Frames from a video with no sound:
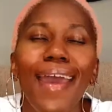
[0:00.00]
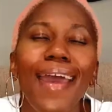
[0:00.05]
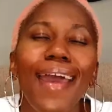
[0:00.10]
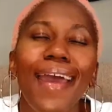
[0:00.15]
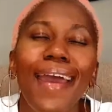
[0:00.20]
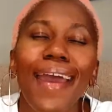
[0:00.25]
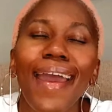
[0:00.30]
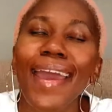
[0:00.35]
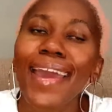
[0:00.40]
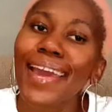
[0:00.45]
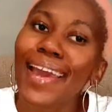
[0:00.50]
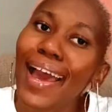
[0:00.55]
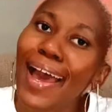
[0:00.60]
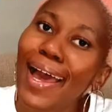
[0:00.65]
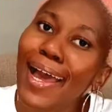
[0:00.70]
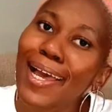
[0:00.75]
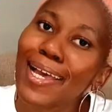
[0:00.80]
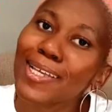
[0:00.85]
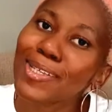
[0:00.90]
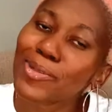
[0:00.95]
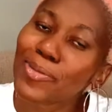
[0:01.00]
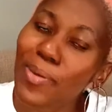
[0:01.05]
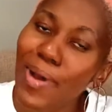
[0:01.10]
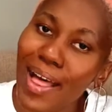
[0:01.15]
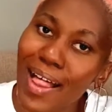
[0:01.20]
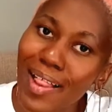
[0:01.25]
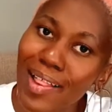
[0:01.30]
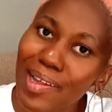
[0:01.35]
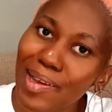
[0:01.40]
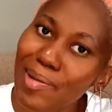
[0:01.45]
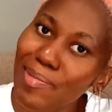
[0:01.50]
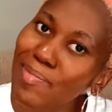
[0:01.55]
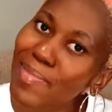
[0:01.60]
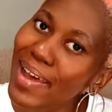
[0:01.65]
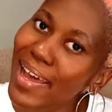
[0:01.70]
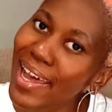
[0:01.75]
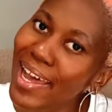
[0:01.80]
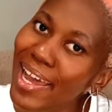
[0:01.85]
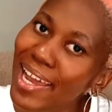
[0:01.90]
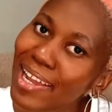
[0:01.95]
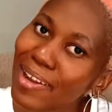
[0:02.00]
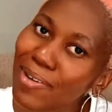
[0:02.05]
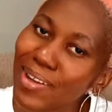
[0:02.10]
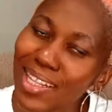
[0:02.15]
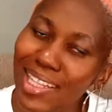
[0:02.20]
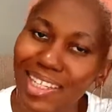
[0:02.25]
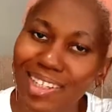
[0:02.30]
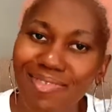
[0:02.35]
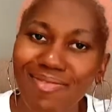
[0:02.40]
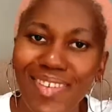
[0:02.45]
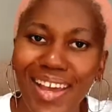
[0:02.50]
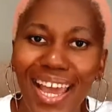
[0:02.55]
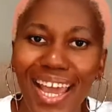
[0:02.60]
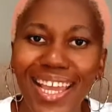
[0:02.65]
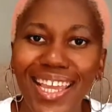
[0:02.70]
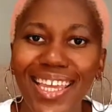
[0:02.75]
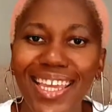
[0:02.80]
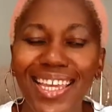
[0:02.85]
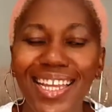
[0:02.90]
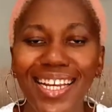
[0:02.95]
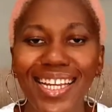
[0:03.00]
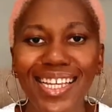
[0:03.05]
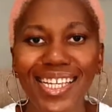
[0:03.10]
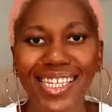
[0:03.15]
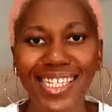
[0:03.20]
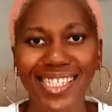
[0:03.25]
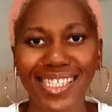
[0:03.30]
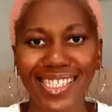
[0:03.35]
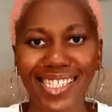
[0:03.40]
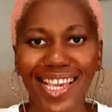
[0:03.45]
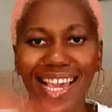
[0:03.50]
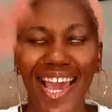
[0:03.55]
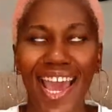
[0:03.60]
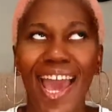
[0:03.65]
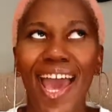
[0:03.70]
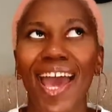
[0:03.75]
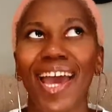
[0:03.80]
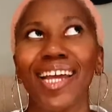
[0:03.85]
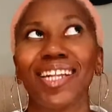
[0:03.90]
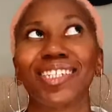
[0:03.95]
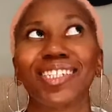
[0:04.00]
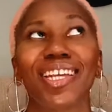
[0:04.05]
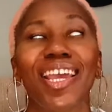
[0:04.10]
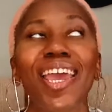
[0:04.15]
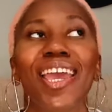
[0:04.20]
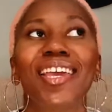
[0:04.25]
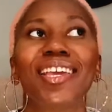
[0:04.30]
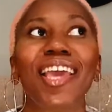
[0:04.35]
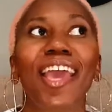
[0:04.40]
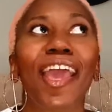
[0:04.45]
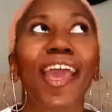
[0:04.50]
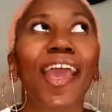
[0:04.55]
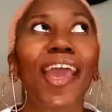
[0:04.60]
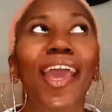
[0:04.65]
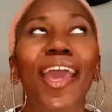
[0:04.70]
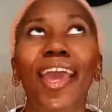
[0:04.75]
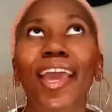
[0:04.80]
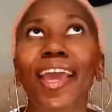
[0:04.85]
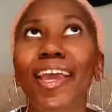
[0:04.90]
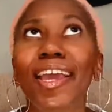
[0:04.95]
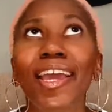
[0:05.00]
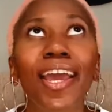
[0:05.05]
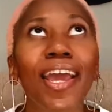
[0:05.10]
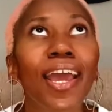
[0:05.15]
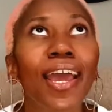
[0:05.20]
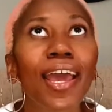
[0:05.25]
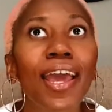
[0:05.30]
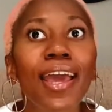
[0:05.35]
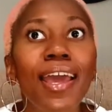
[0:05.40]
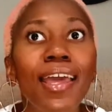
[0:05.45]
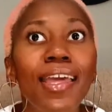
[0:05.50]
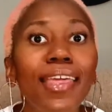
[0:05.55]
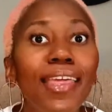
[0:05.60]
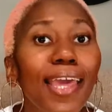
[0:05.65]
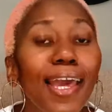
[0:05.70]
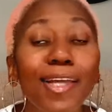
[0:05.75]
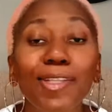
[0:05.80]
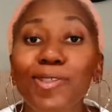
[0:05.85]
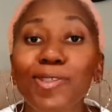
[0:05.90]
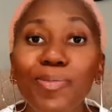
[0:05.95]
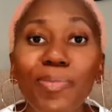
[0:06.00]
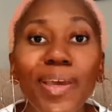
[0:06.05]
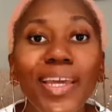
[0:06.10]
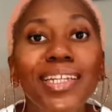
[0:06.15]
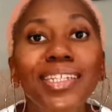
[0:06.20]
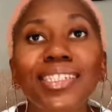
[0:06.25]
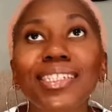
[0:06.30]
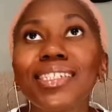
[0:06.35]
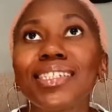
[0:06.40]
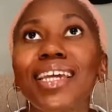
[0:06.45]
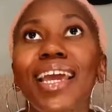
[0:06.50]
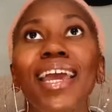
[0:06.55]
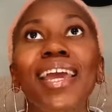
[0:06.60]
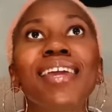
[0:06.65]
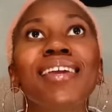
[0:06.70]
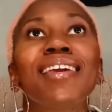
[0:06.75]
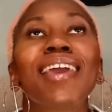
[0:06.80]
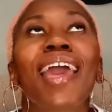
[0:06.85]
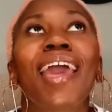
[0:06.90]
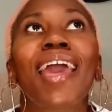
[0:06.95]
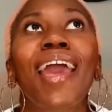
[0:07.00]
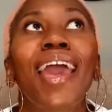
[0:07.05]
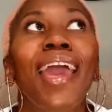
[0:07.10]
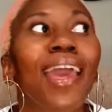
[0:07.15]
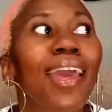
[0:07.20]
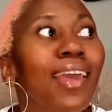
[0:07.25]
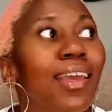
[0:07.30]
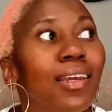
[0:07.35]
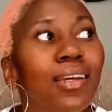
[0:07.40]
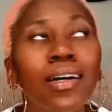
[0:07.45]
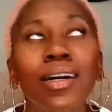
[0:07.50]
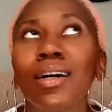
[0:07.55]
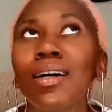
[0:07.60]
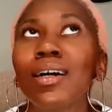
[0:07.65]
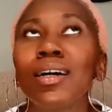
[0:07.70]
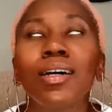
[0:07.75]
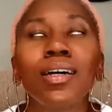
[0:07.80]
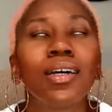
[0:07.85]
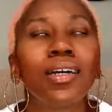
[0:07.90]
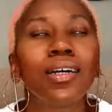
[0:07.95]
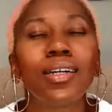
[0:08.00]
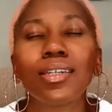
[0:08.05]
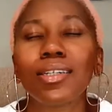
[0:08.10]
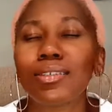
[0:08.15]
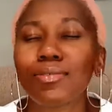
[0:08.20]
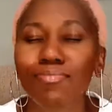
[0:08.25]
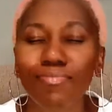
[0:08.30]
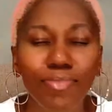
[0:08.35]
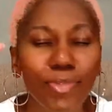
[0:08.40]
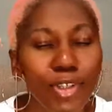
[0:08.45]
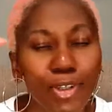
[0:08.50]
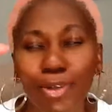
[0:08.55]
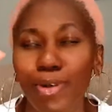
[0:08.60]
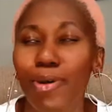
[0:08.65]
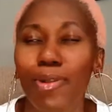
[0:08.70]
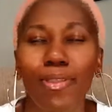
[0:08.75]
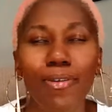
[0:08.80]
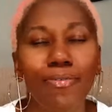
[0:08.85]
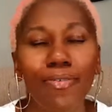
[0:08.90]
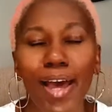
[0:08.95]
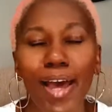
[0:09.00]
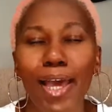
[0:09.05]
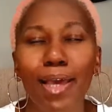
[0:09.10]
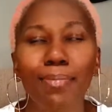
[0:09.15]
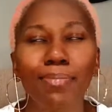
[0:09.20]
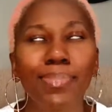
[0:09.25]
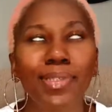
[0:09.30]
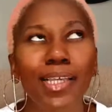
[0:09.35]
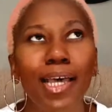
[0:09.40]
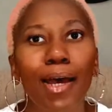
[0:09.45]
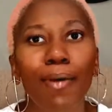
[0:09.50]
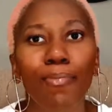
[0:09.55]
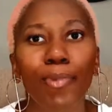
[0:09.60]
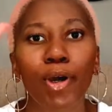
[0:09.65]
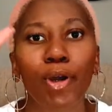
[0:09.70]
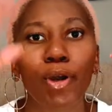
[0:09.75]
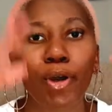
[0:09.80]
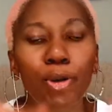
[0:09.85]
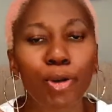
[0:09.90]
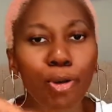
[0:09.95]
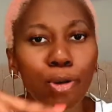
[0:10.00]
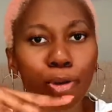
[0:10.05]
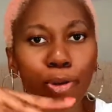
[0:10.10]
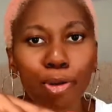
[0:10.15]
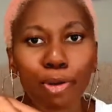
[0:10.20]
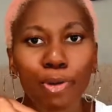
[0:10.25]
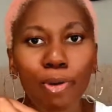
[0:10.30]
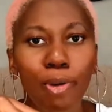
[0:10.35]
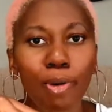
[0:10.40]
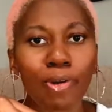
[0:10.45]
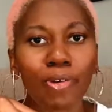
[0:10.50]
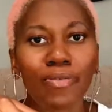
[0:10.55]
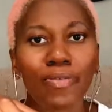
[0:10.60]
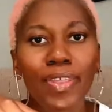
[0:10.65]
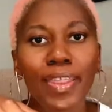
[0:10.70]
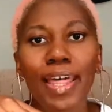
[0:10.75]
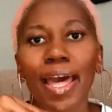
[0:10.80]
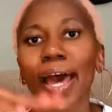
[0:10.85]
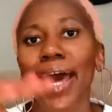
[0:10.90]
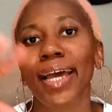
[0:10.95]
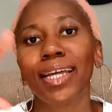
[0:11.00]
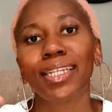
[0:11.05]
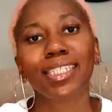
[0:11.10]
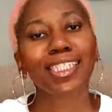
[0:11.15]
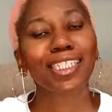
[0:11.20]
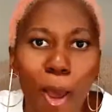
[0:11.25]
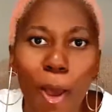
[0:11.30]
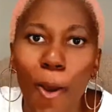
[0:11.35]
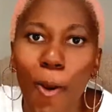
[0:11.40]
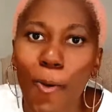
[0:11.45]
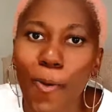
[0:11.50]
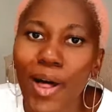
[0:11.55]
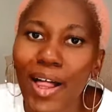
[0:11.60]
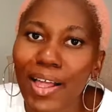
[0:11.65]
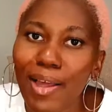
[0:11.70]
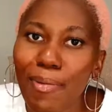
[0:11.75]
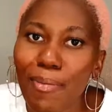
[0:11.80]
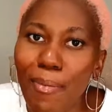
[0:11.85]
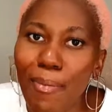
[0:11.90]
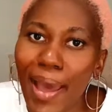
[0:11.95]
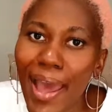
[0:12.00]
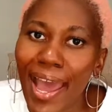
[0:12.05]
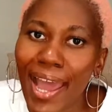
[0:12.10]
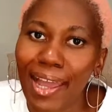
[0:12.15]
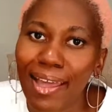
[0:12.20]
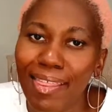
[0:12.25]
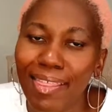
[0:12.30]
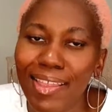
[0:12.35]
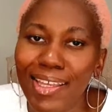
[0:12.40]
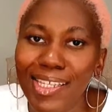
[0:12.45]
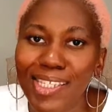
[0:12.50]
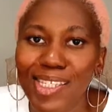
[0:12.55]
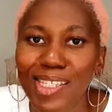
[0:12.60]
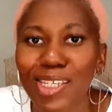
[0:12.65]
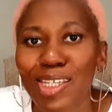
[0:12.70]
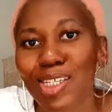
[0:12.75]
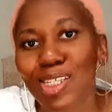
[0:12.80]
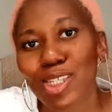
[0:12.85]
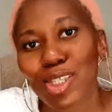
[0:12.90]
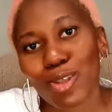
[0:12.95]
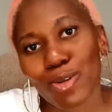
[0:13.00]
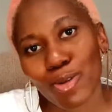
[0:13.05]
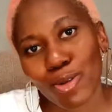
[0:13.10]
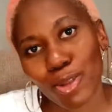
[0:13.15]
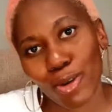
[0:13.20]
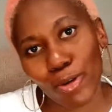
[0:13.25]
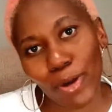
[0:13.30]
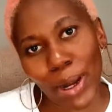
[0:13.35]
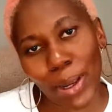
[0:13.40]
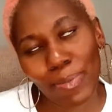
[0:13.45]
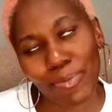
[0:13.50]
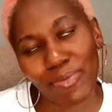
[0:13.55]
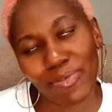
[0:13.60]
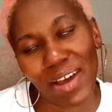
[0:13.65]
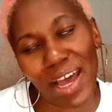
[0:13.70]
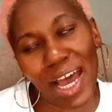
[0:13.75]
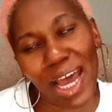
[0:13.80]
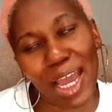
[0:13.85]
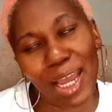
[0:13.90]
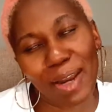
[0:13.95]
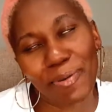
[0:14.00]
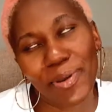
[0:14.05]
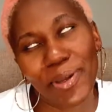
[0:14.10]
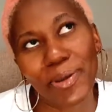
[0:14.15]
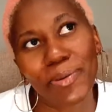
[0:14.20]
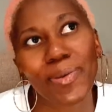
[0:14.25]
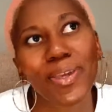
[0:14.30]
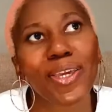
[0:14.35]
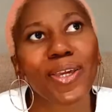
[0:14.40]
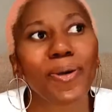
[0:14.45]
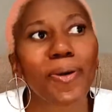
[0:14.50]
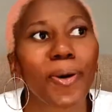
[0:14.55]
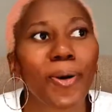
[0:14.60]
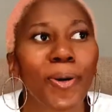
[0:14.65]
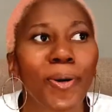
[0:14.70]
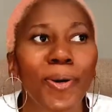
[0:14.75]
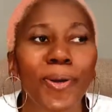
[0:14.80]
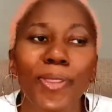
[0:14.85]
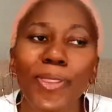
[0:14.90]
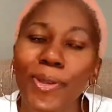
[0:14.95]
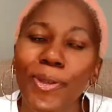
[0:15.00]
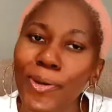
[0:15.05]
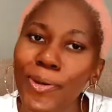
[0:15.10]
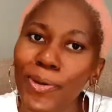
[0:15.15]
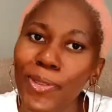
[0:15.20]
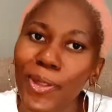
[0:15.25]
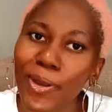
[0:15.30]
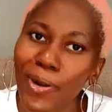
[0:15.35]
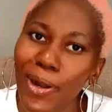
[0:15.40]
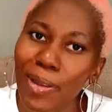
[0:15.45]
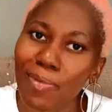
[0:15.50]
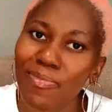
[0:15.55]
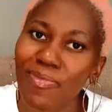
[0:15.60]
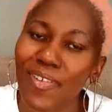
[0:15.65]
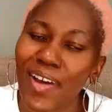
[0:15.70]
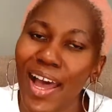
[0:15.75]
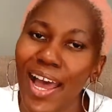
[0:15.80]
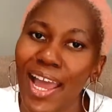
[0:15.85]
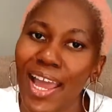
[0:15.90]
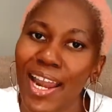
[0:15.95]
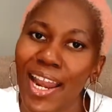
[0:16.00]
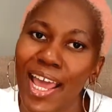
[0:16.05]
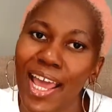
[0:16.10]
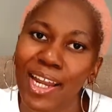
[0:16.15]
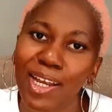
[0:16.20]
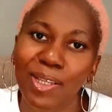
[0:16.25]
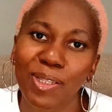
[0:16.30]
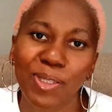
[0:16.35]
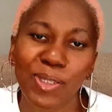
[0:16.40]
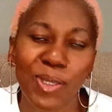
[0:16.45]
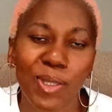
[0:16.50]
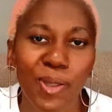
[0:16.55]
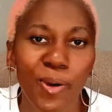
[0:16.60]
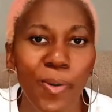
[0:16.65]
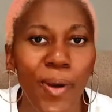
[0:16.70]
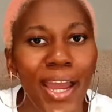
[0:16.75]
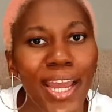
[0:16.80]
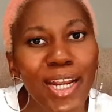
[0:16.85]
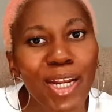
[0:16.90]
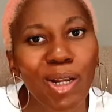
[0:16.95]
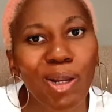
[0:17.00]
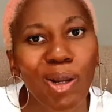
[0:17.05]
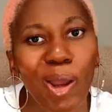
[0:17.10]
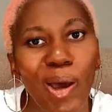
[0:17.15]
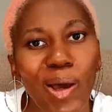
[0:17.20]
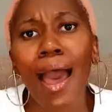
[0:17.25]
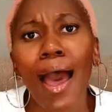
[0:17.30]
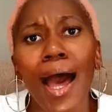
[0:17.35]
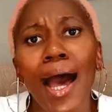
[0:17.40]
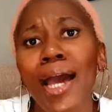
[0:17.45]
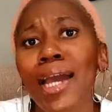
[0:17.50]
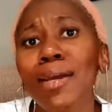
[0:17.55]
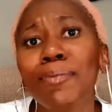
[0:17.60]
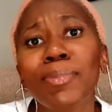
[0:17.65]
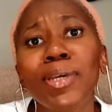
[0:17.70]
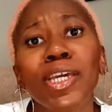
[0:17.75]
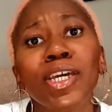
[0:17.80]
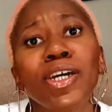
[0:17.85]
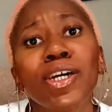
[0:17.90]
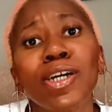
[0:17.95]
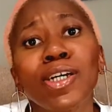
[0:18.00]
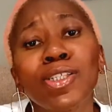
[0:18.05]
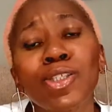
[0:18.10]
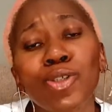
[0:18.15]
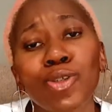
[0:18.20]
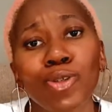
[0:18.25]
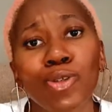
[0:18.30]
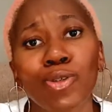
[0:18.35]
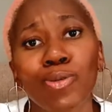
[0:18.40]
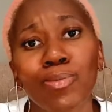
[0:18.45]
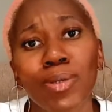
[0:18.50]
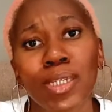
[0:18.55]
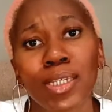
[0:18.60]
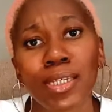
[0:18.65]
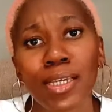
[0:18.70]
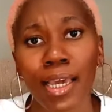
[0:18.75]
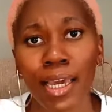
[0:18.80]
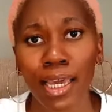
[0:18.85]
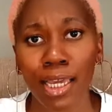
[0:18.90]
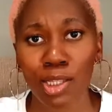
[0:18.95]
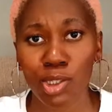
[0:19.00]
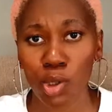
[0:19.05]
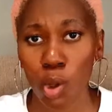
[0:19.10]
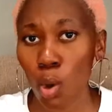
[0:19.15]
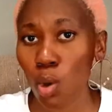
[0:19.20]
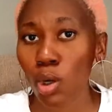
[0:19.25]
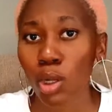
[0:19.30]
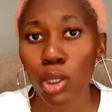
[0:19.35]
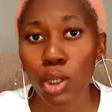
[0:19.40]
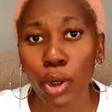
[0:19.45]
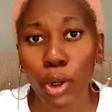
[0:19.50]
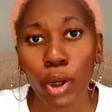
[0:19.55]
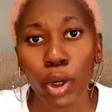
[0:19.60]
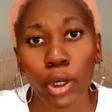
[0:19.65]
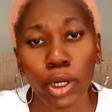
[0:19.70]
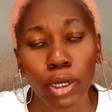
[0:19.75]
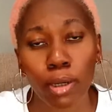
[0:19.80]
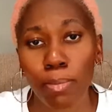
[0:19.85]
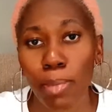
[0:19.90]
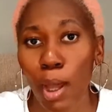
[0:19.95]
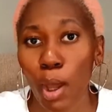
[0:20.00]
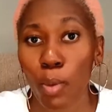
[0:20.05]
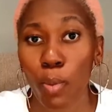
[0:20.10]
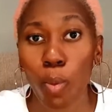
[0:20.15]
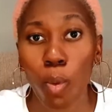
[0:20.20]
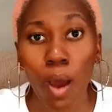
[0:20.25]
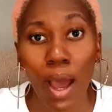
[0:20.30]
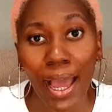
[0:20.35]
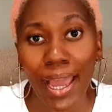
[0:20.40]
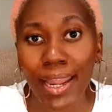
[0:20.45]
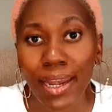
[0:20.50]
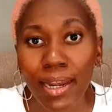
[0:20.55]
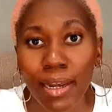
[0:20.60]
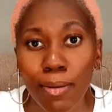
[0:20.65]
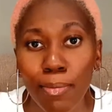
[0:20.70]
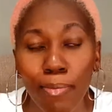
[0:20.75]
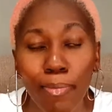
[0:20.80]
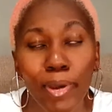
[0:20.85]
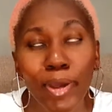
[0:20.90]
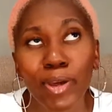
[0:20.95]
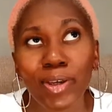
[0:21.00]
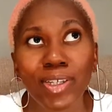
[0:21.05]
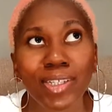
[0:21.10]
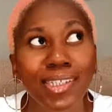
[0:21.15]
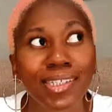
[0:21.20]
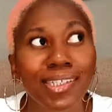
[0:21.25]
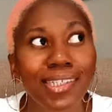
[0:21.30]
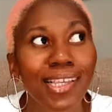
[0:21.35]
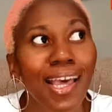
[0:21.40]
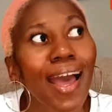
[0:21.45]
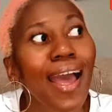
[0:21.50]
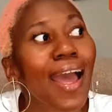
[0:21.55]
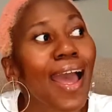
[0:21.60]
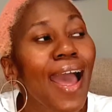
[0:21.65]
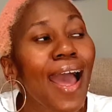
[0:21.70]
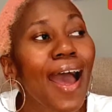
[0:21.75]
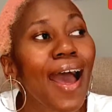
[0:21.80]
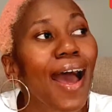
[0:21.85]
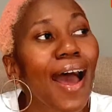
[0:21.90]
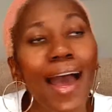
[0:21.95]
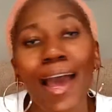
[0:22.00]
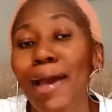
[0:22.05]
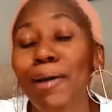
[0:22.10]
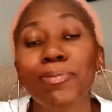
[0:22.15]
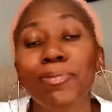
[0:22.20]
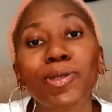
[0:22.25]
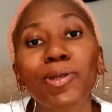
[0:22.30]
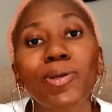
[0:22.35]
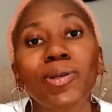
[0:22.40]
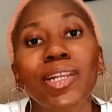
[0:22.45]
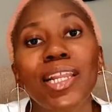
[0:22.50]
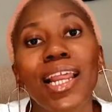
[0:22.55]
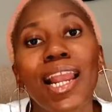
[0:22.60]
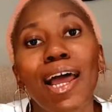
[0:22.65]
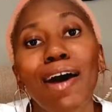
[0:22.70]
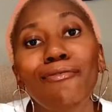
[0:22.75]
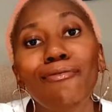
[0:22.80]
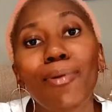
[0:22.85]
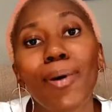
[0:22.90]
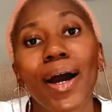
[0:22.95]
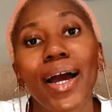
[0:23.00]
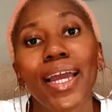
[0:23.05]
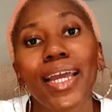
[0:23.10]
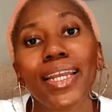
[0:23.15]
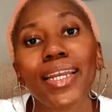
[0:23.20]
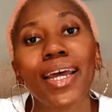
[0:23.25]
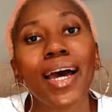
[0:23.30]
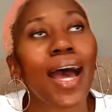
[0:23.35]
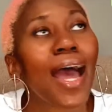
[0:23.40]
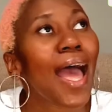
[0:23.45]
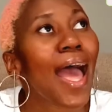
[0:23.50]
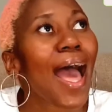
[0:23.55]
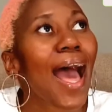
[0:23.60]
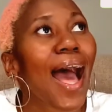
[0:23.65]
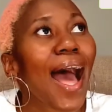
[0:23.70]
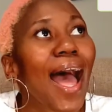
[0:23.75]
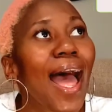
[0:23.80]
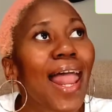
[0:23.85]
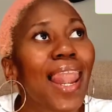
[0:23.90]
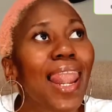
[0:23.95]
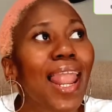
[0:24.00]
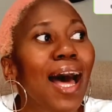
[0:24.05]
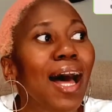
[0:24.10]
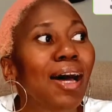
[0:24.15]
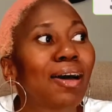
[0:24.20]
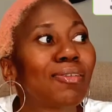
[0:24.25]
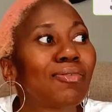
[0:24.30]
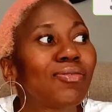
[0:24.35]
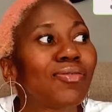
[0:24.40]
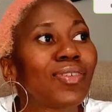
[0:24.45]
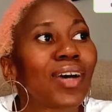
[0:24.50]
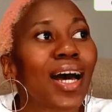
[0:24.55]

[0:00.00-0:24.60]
Hey guys, welcome back. Welcome back. It is Kat, aka Kat Pendi, aka you know the vibes. I'm not gonna go through all of that. Welcome back. This is Through the Grapevine, where we go through the grapevine and into the wine glass. I am here to be a total nerd about wine because I absolutely love wine. I love